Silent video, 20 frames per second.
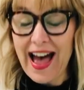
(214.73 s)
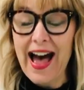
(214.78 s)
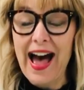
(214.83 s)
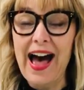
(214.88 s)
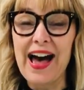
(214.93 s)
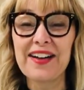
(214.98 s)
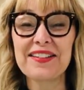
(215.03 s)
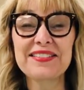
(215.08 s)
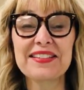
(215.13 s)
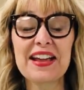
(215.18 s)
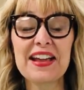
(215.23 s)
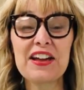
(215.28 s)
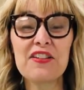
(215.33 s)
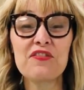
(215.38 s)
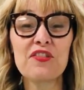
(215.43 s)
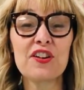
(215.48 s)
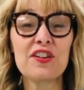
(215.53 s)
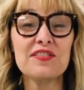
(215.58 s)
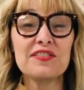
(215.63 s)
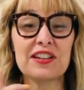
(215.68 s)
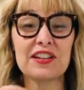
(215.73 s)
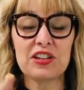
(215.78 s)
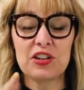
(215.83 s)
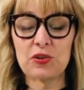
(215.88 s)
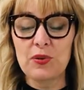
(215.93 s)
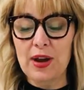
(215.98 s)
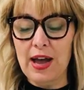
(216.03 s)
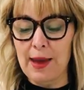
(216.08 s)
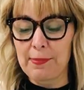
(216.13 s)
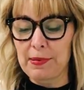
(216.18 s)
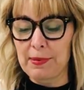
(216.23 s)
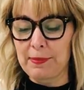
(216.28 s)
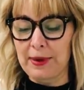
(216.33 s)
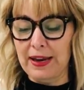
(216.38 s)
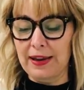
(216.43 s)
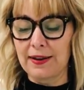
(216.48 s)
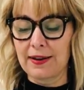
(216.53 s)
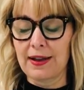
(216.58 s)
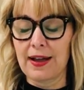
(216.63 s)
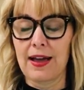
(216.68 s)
I'll say it first and you copy me.